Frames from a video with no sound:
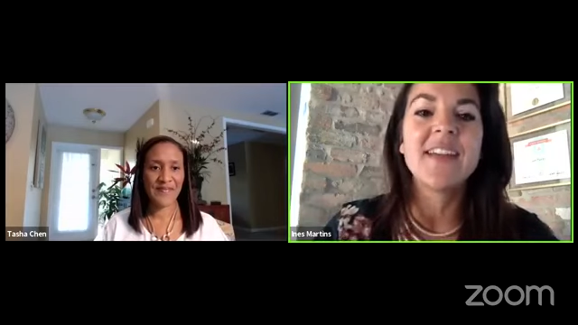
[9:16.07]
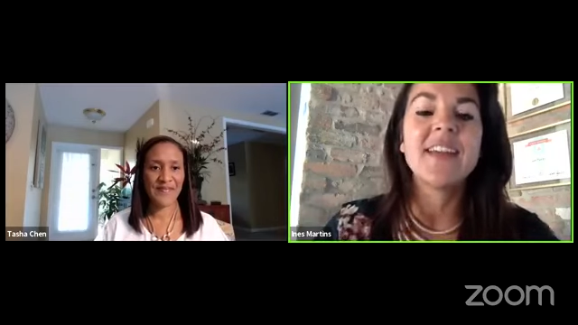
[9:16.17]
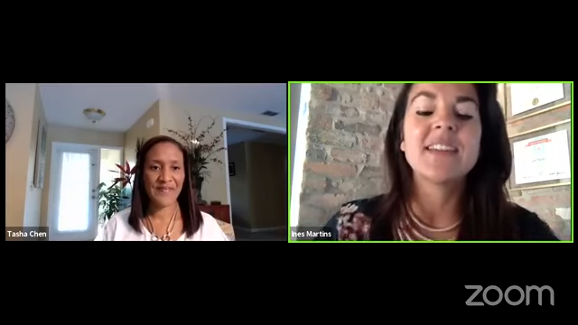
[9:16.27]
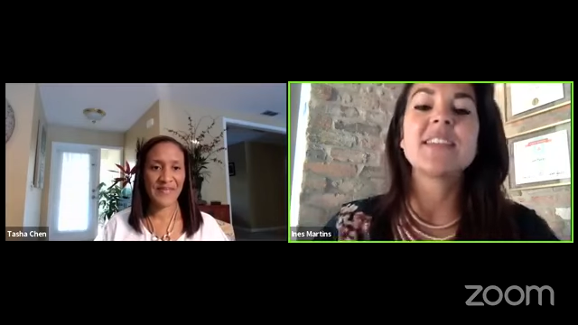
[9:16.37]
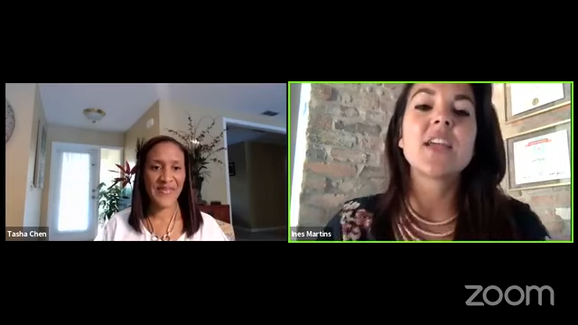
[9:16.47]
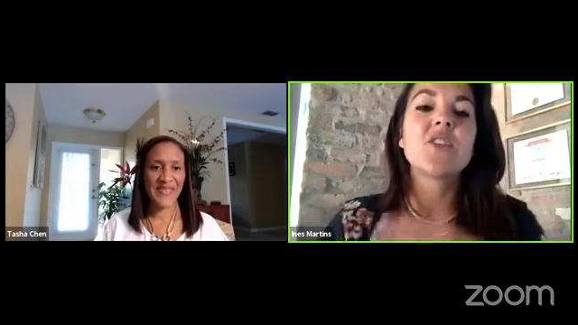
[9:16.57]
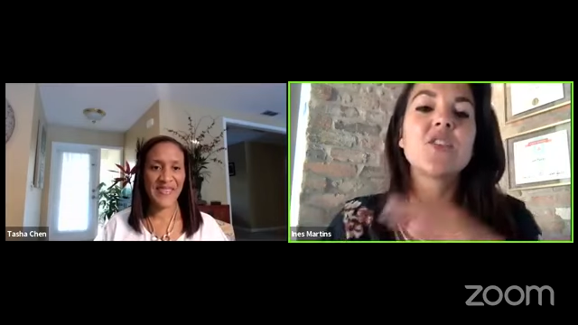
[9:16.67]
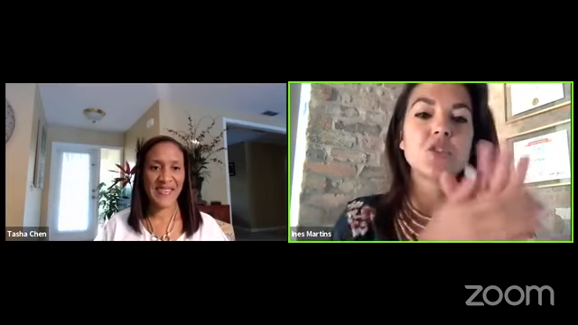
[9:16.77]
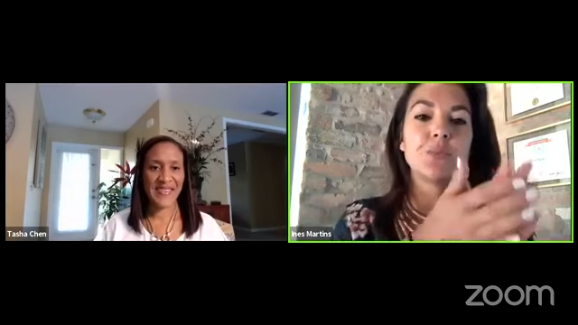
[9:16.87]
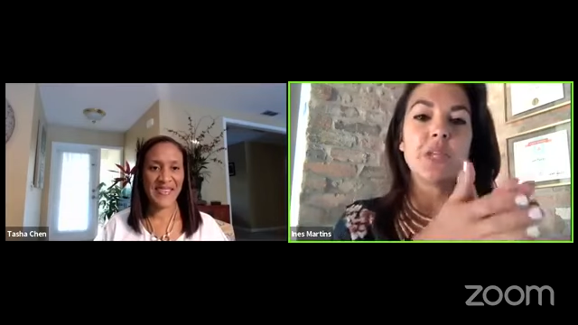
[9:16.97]
Speaker 1: This area
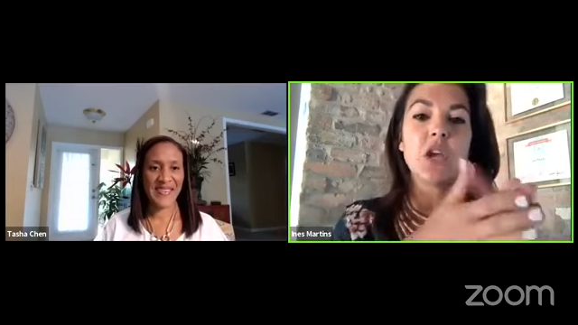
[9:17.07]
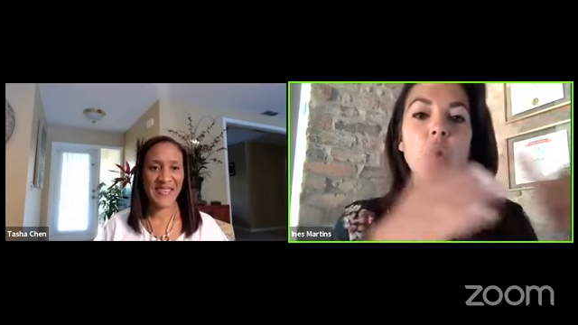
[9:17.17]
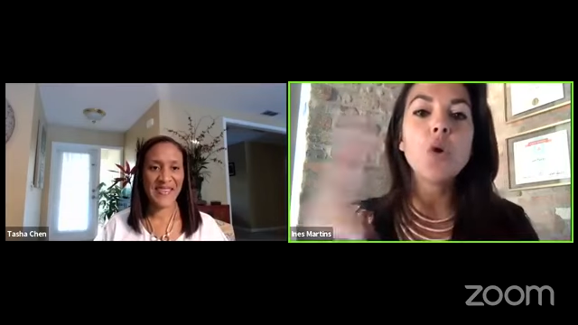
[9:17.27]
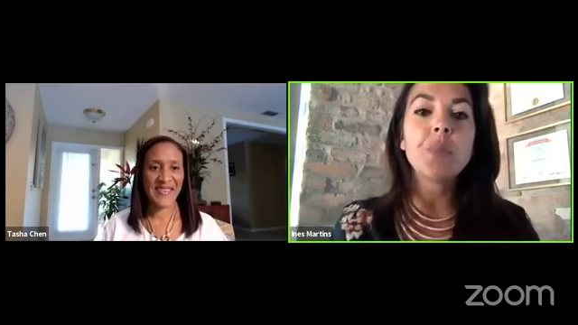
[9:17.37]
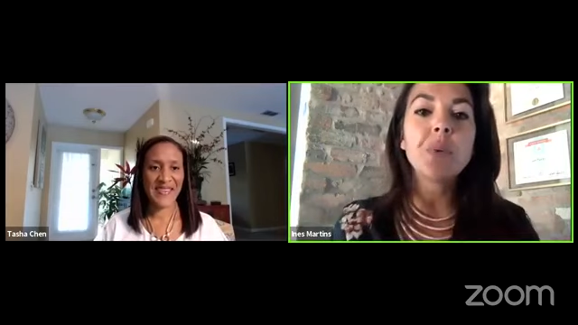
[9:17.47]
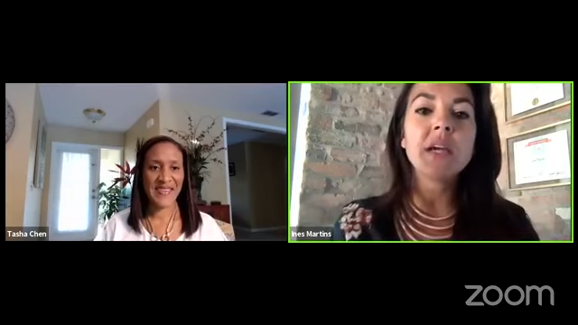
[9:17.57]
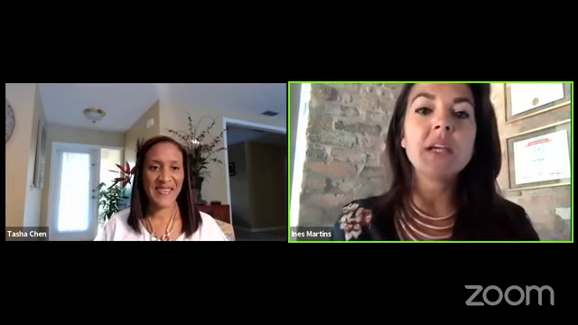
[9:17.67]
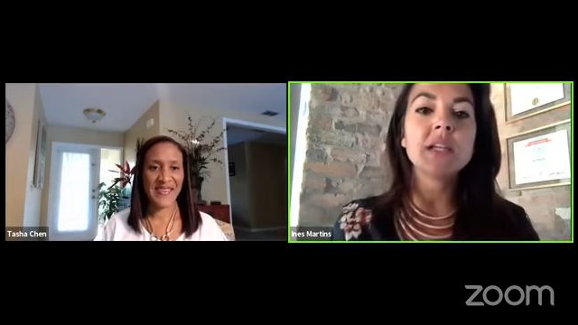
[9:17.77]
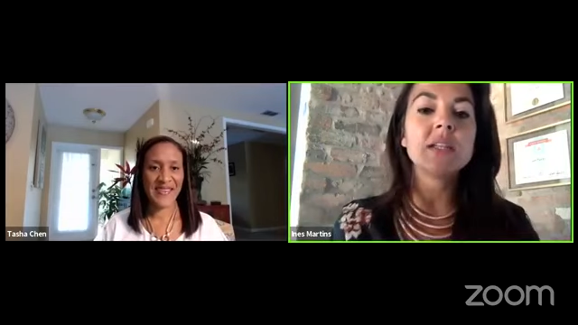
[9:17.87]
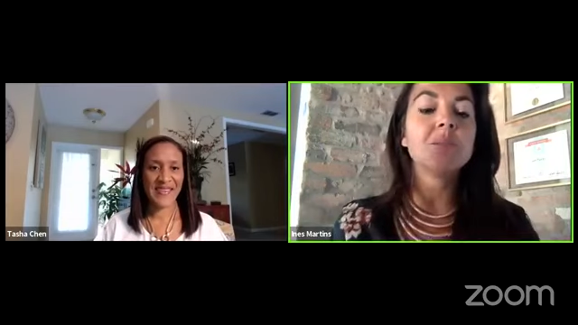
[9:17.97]
should be
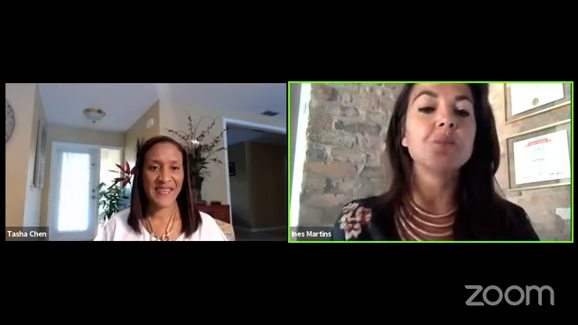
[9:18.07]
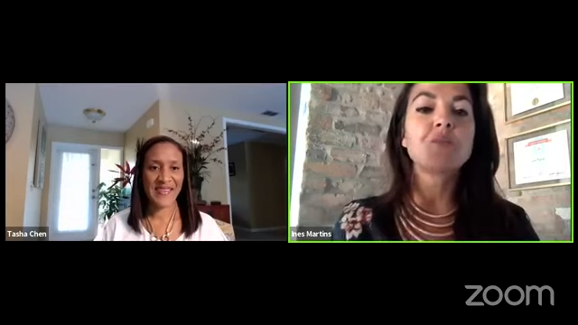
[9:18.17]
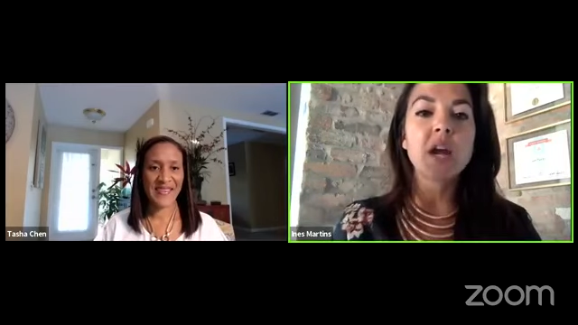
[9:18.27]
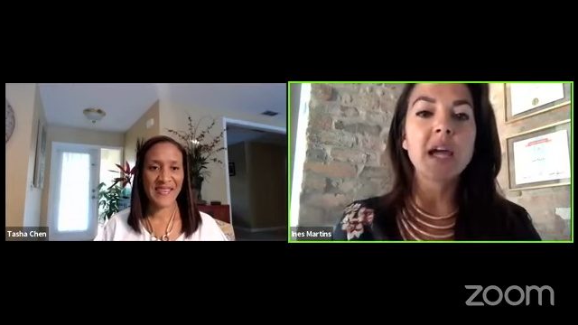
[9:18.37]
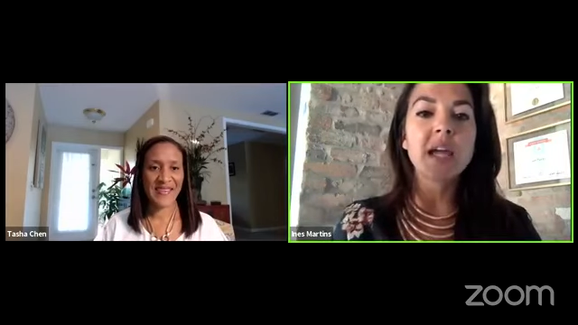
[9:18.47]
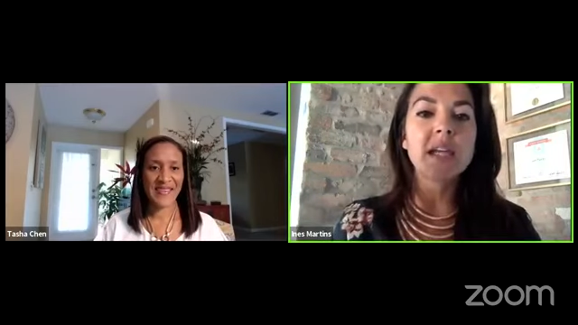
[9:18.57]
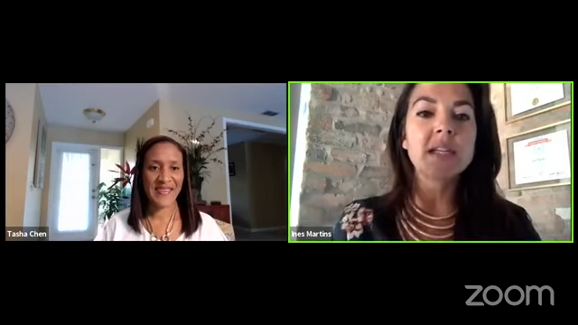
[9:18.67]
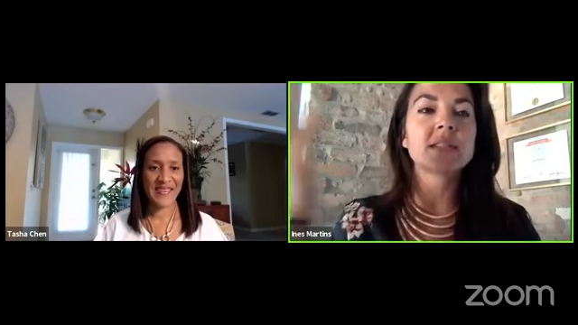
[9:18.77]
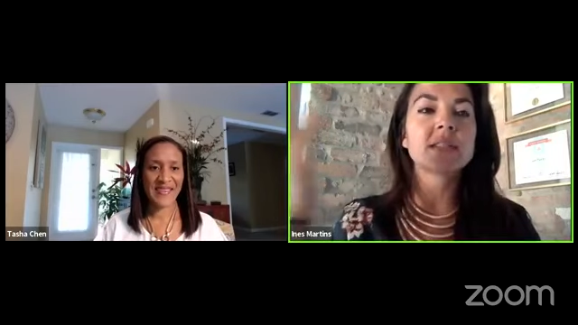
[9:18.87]
open, bright.